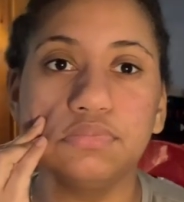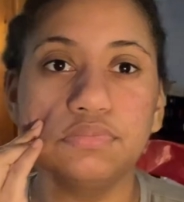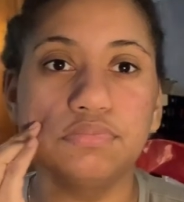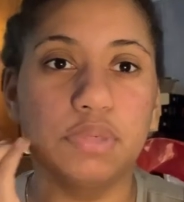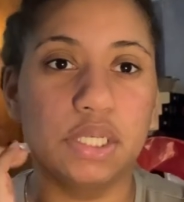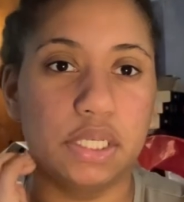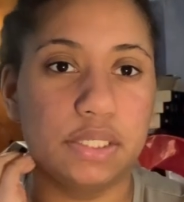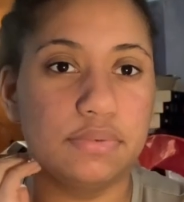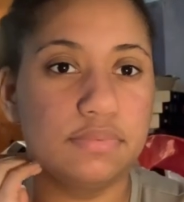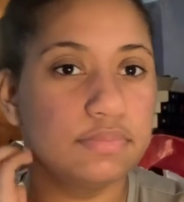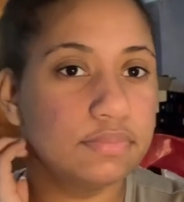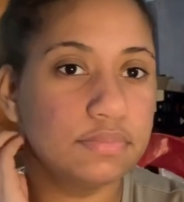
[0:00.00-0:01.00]
but
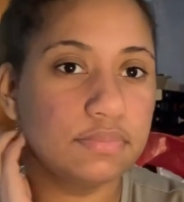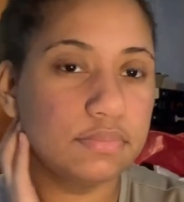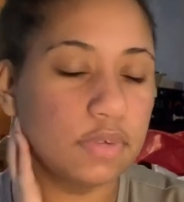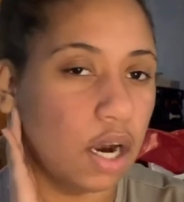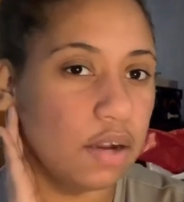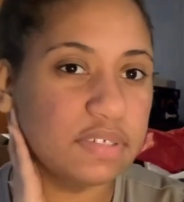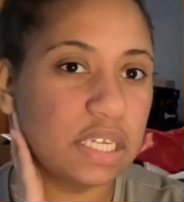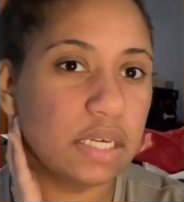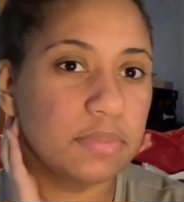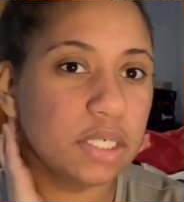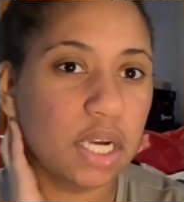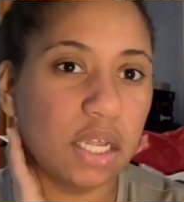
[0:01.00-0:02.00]
off
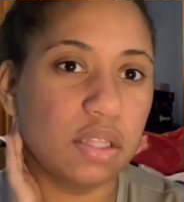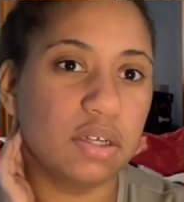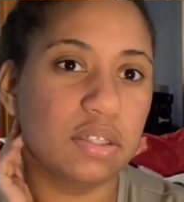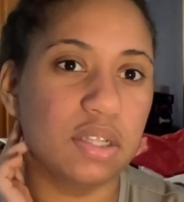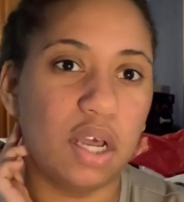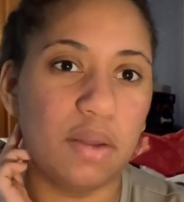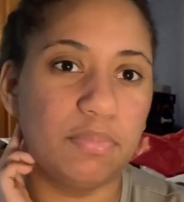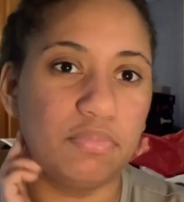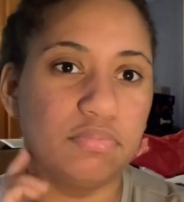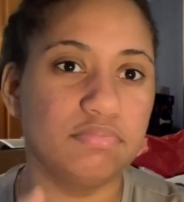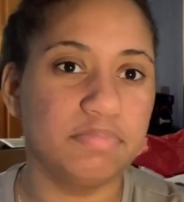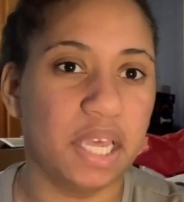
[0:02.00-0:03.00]
camera, I look a lot
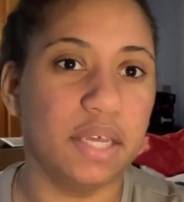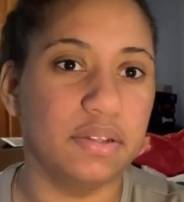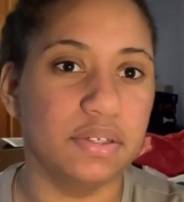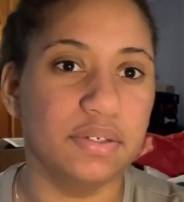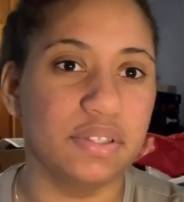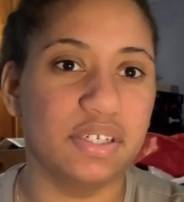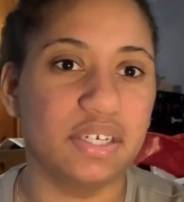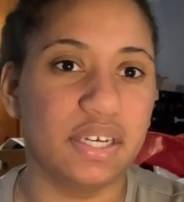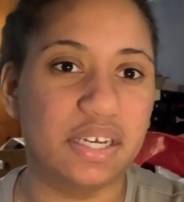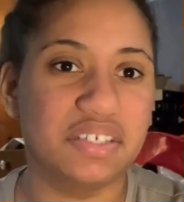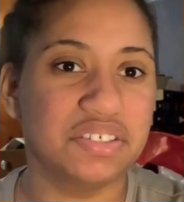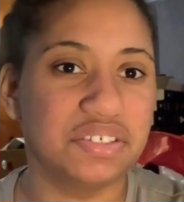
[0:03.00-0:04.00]
paler than I
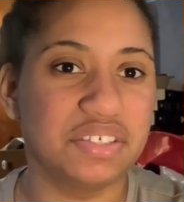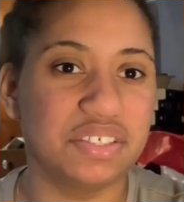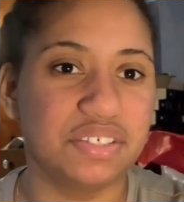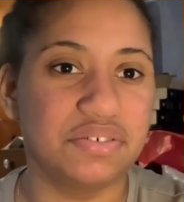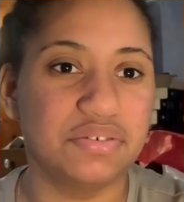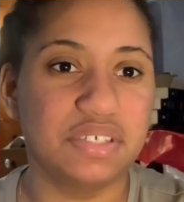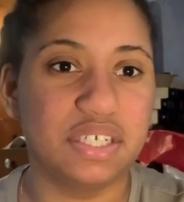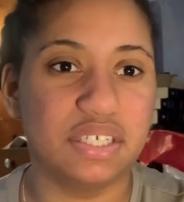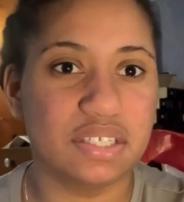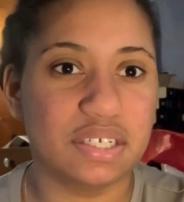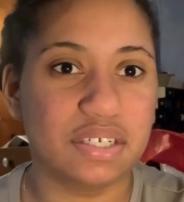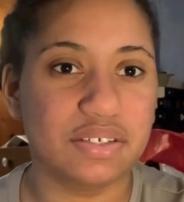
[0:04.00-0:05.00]
actually do. Like,
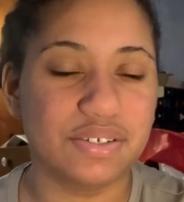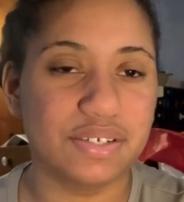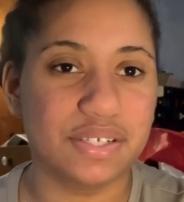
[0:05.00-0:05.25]
it's actually